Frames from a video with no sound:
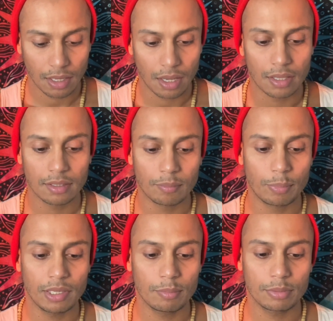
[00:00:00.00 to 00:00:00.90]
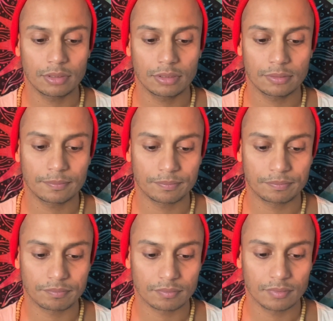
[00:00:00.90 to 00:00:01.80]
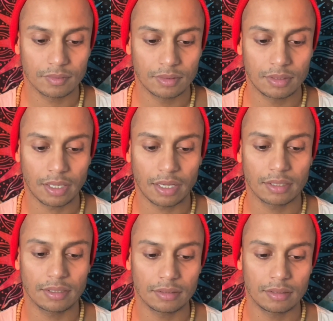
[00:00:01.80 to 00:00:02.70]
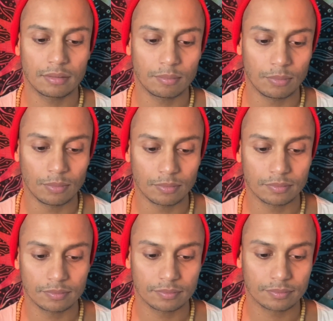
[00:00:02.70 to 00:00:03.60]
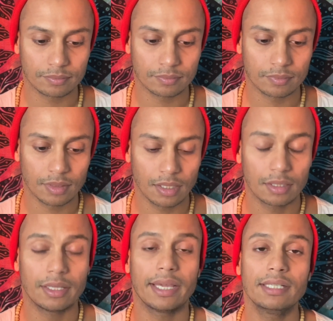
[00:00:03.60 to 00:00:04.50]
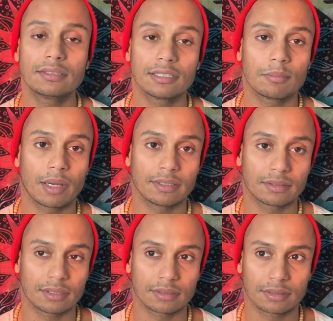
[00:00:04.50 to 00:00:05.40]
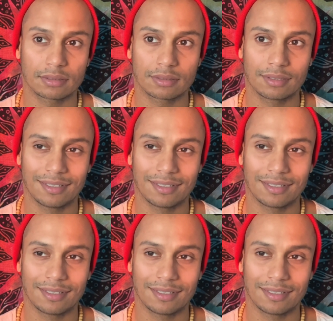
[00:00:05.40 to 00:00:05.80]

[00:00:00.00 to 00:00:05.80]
And the people, the the Eastern mindsets